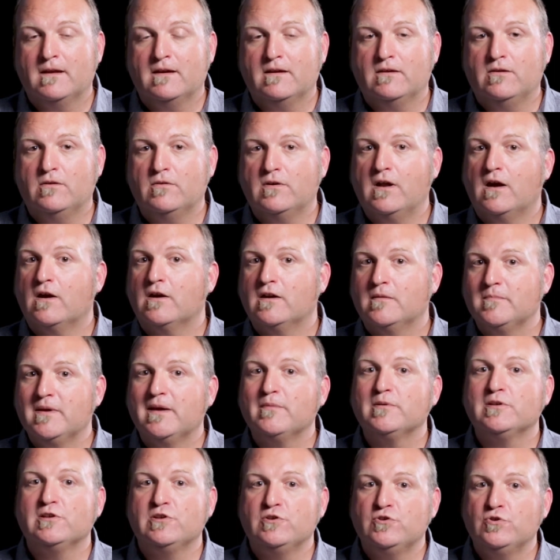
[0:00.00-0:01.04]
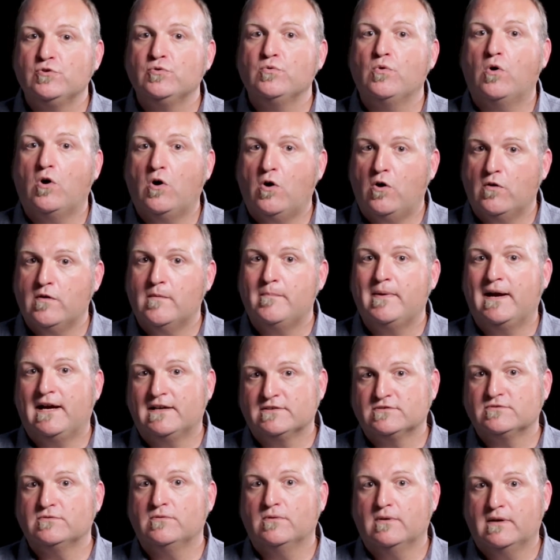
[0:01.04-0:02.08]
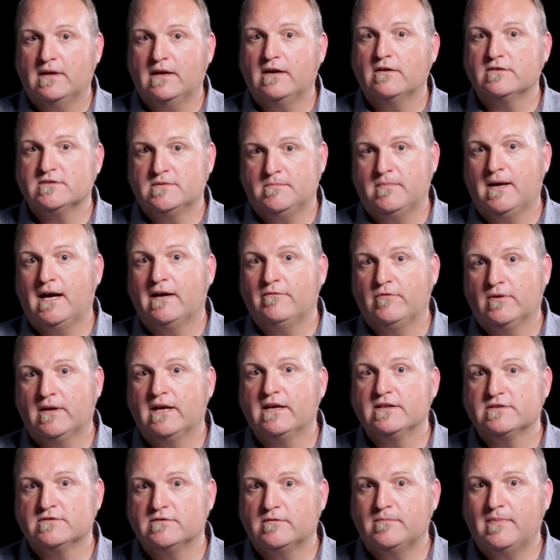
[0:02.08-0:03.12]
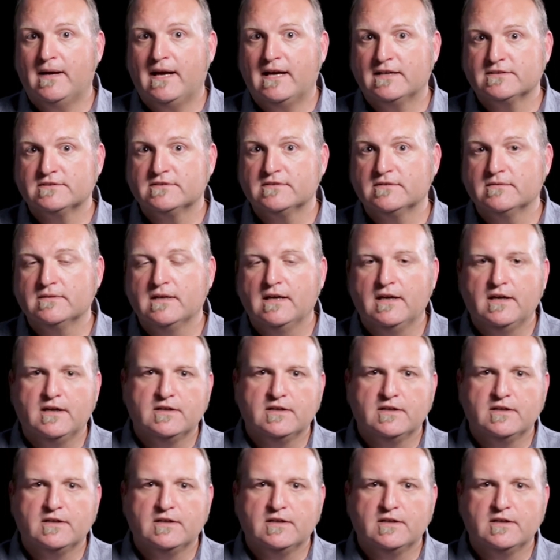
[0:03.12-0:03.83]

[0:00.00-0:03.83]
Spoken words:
You're not going to be able to do all the pastoral care as a bivocational pastor.